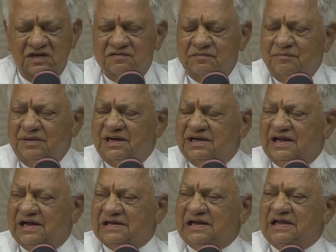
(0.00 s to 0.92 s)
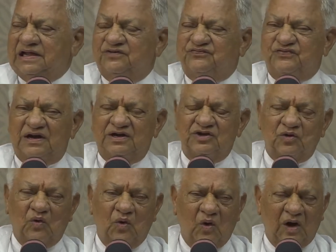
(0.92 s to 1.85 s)
Immediately he
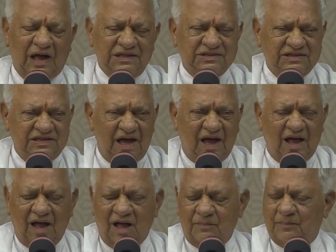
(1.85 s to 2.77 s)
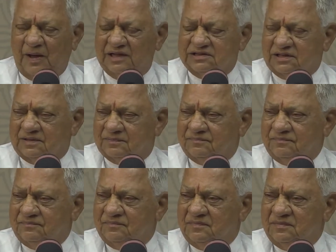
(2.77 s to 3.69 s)
felt go hatya patakam.
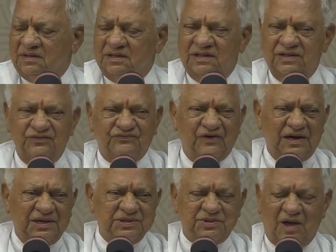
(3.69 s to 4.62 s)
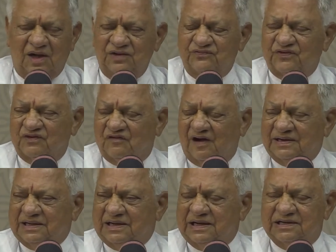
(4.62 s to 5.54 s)
He felt sorry for
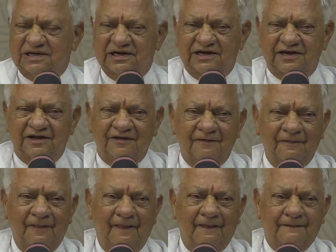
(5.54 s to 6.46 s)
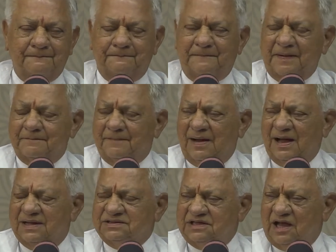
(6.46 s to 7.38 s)
what he did. Brahma
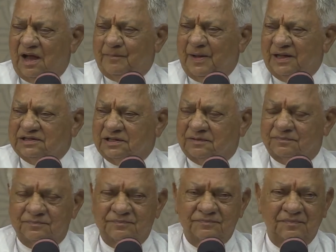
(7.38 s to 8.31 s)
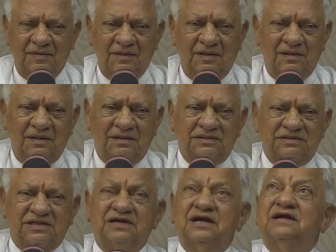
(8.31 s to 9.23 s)
hatya patakam.
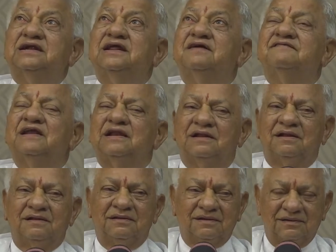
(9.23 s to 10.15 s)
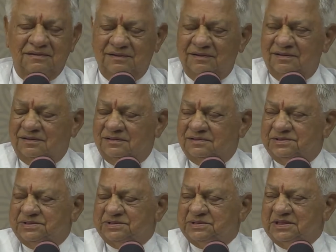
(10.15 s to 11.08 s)
That devil,
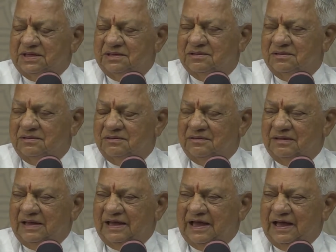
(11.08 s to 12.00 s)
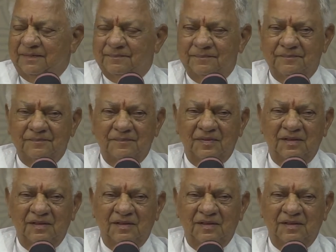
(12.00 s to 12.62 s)
sin came.